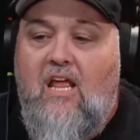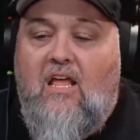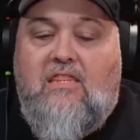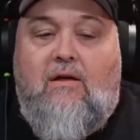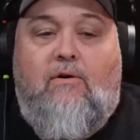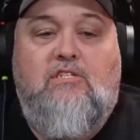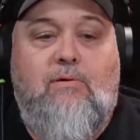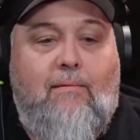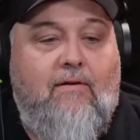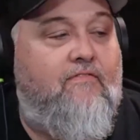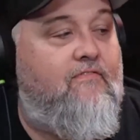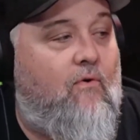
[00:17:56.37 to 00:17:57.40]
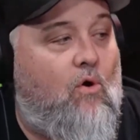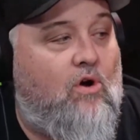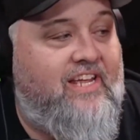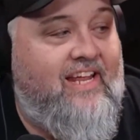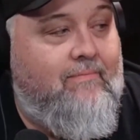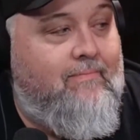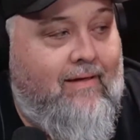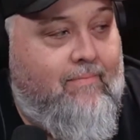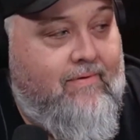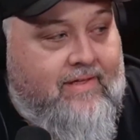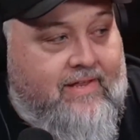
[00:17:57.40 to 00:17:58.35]
there was probably 14
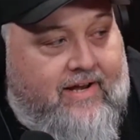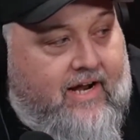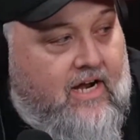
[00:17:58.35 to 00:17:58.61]
people in there.